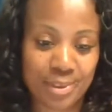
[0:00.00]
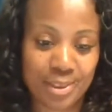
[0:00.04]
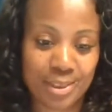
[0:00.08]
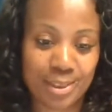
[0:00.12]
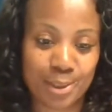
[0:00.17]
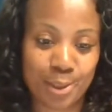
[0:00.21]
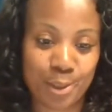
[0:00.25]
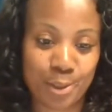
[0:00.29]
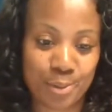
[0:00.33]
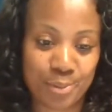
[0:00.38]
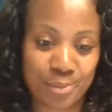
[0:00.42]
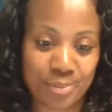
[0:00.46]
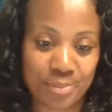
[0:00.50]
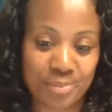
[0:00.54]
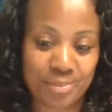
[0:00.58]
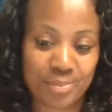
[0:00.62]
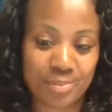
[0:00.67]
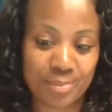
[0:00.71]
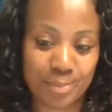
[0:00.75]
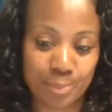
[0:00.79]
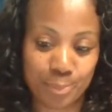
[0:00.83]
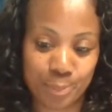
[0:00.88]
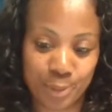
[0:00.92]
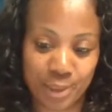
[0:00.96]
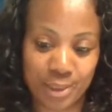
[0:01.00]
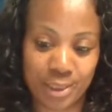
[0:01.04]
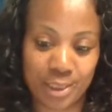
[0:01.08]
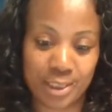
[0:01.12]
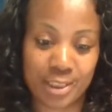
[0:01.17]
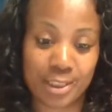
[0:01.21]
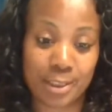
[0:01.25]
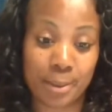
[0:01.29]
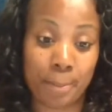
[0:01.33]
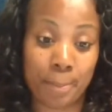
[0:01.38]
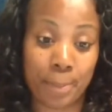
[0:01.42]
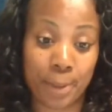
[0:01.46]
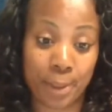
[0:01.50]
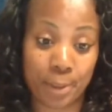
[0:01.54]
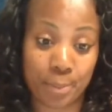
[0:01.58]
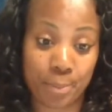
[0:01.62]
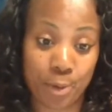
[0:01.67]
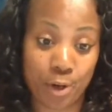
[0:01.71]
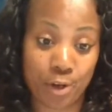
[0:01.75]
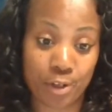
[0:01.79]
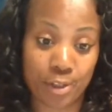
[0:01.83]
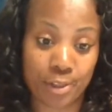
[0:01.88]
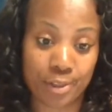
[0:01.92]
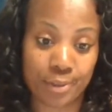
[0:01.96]
So, but it's a big
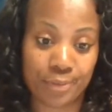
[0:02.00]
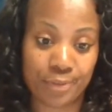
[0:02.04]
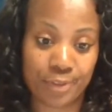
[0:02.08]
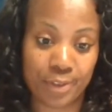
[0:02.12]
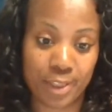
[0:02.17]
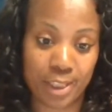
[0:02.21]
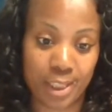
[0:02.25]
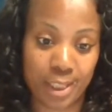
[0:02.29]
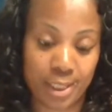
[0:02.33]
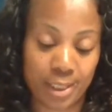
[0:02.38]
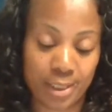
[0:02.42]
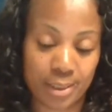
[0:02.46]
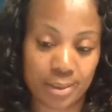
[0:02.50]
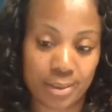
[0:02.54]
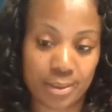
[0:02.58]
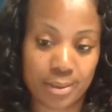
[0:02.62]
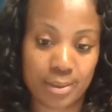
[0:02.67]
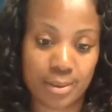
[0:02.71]
market for that.